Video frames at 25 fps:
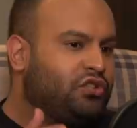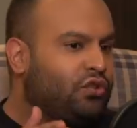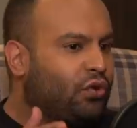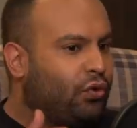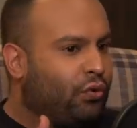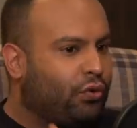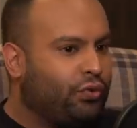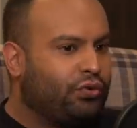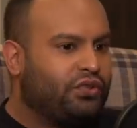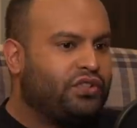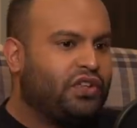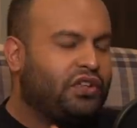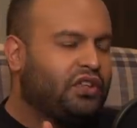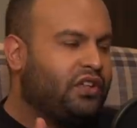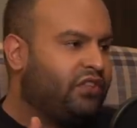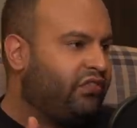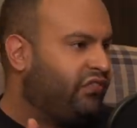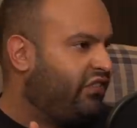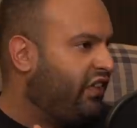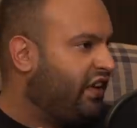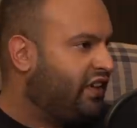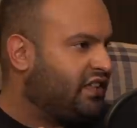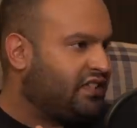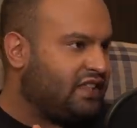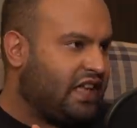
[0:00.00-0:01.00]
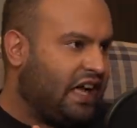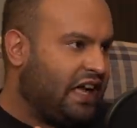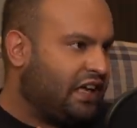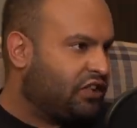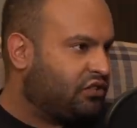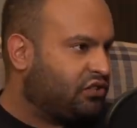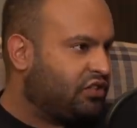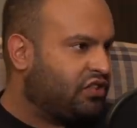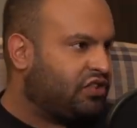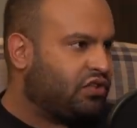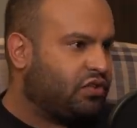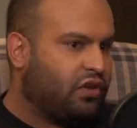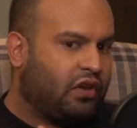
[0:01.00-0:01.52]
You're also the first
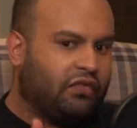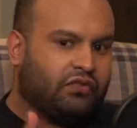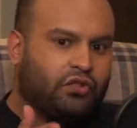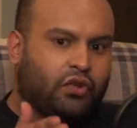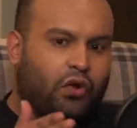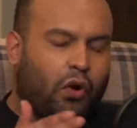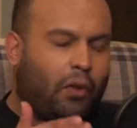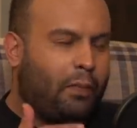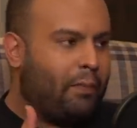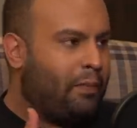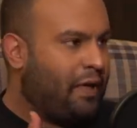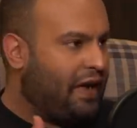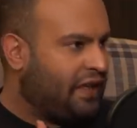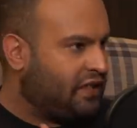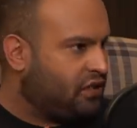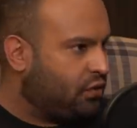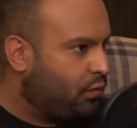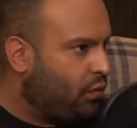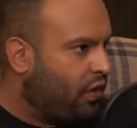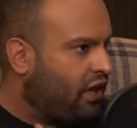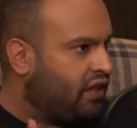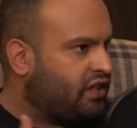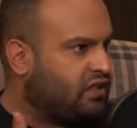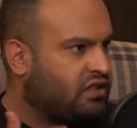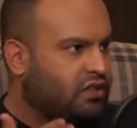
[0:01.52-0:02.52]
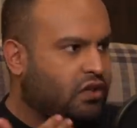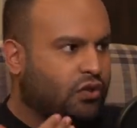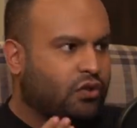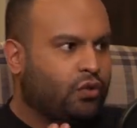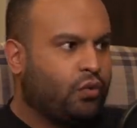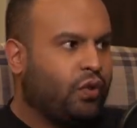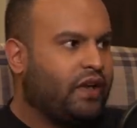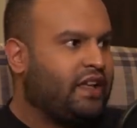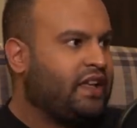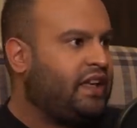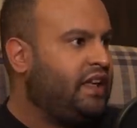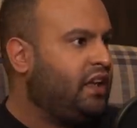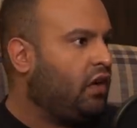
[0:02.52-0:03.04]
actress to have gone back to work so
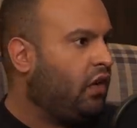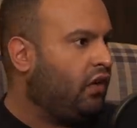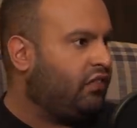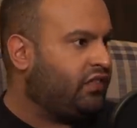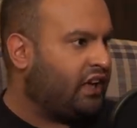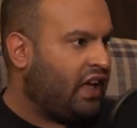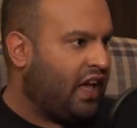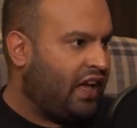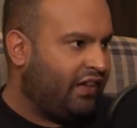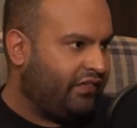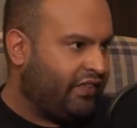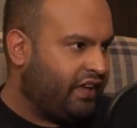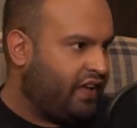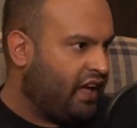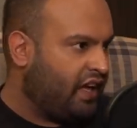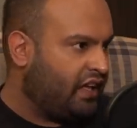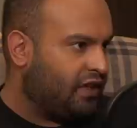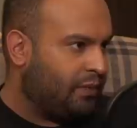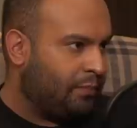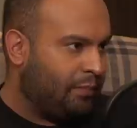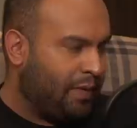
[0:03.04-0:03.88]
quickly after having had a